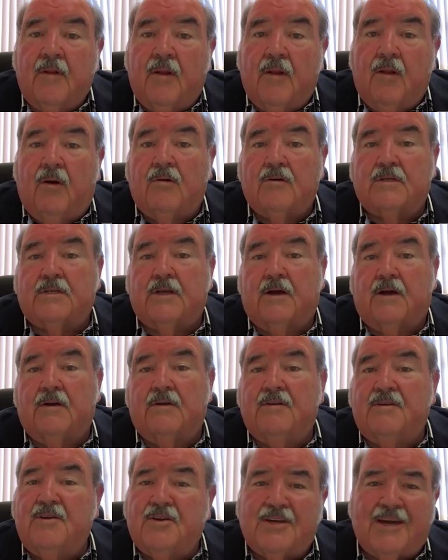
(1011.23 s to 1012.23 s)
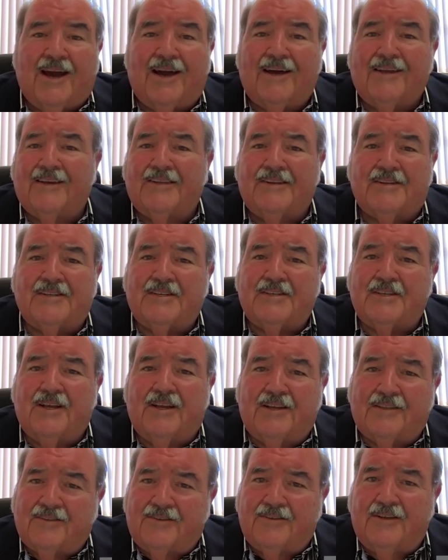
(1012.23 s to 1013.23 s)
Also, you can't let
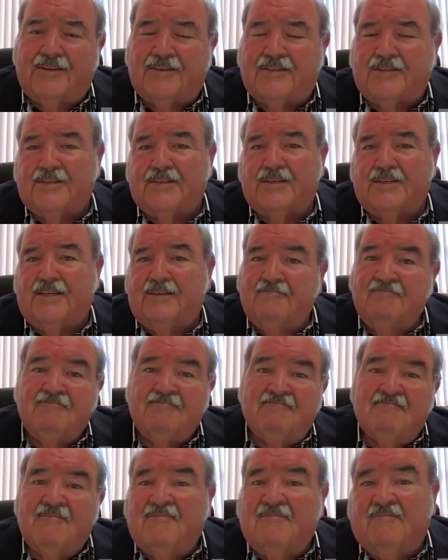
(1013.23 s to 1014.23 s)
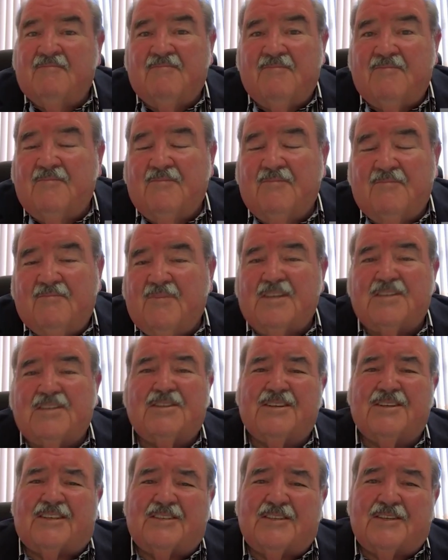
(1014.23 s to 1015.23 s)
a city, we're
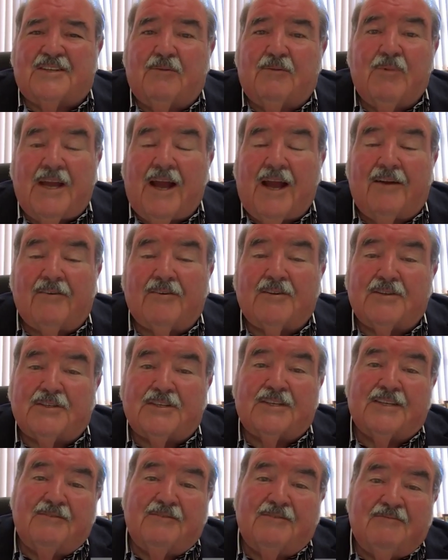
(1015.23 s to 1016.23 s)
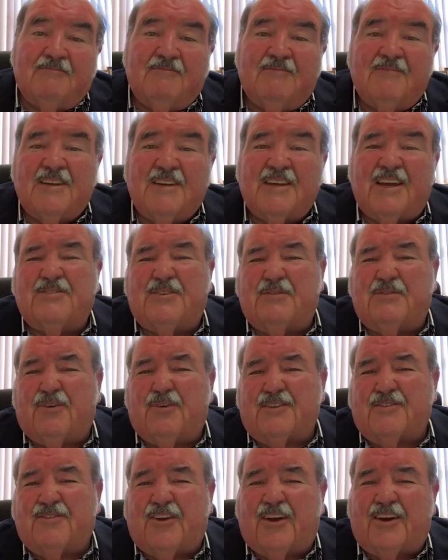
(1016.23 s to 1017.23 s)
still a city, we are a city,
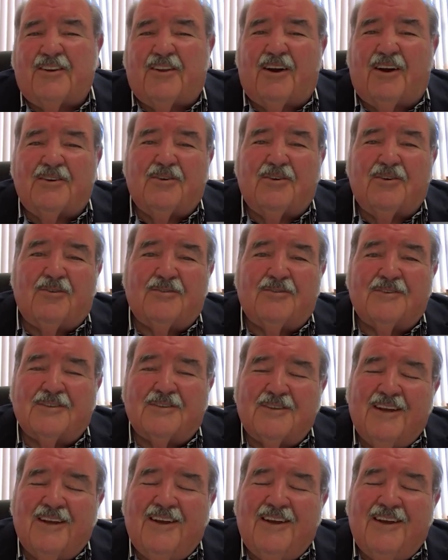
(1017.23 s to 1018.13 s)
countrified town, I call us.